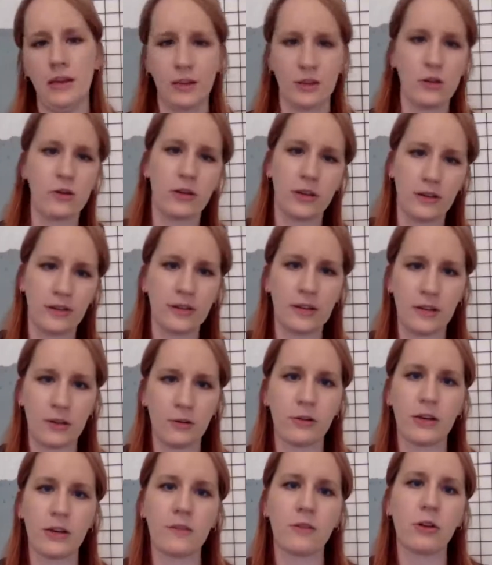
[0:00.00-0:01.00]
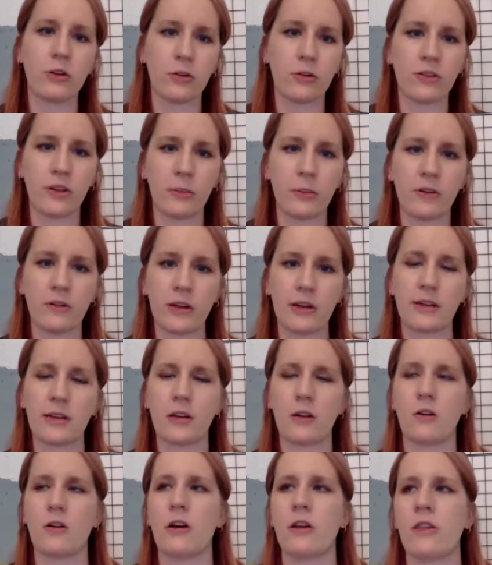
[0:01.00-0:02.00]
you can even do some of it,
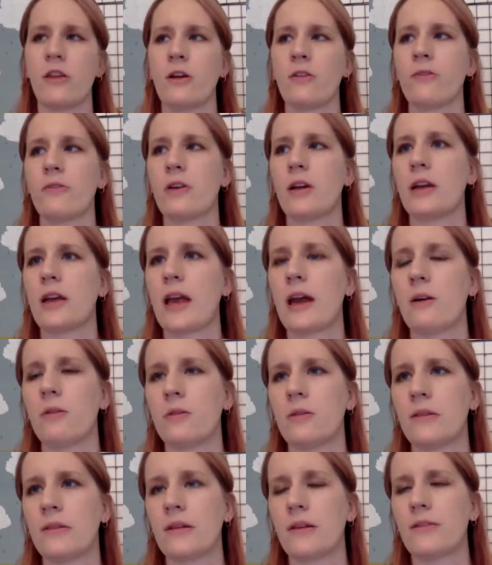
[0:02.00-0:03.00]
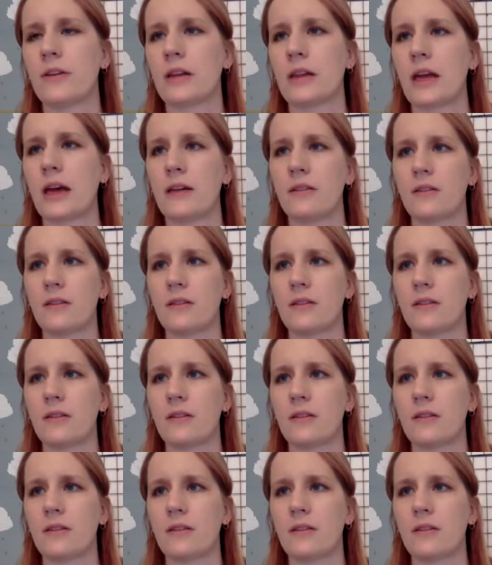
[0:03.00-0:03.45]
on their free account and stuff like that.